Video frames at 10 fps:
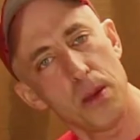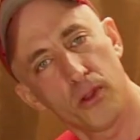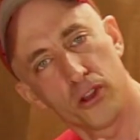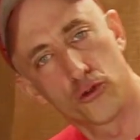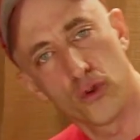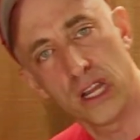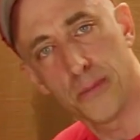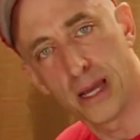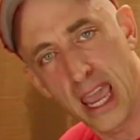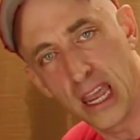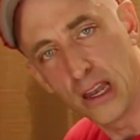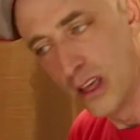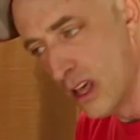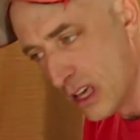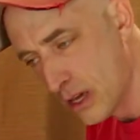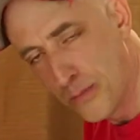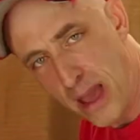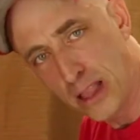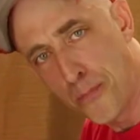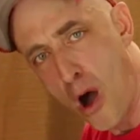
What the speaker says: people the dream again. Make the